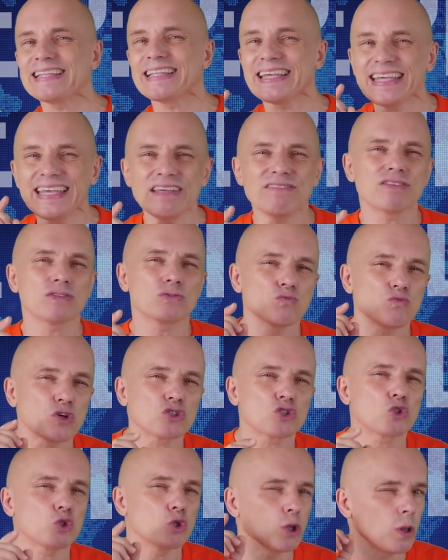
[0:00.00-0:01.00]
even
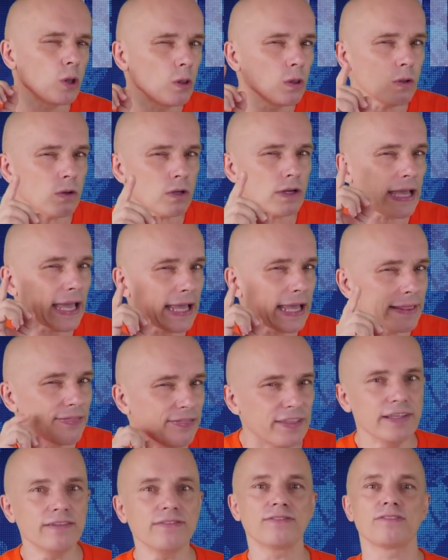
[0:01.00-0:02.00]
want to look at
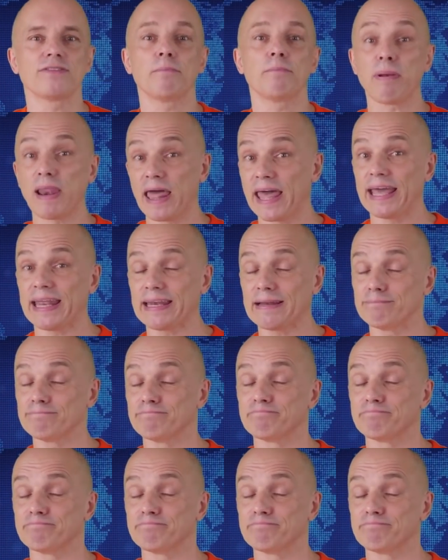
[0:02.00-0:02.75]
this plan